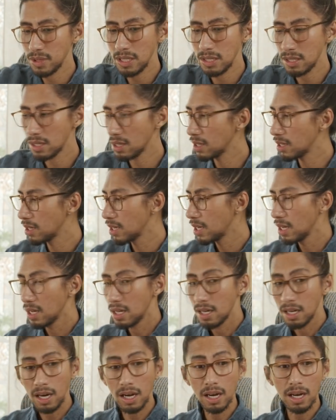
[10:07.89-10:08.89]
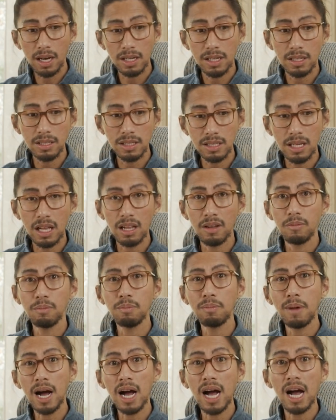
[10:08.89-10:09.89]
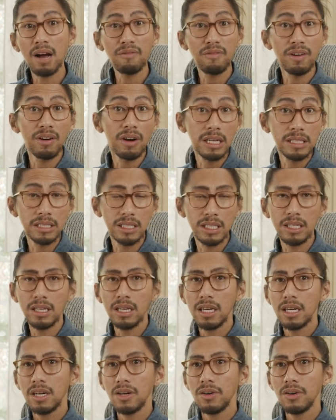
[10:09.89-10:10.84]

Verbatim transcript: this Maha Shivaratri,